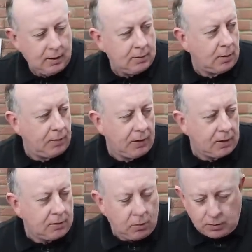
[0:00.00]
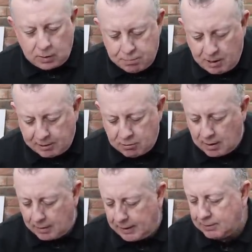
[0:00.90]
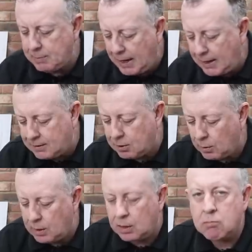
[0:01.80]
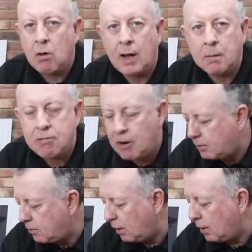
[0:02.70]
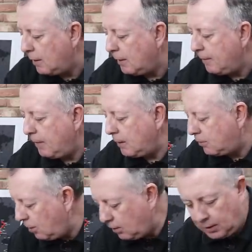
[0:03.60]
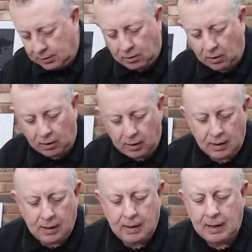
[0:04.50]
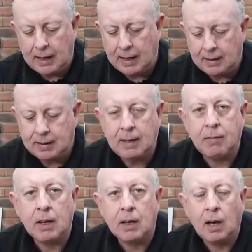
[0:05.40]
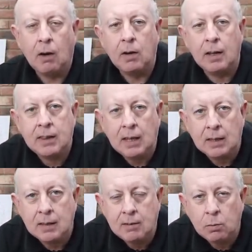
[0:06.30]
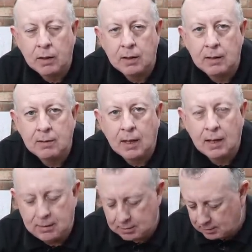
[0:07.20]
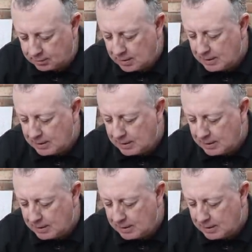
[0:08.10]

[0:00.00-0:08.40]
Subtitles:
So if I can sort the compressor out, get some air to it at the right pressure, then turn this on and give it a go. And I think this is one of these occasions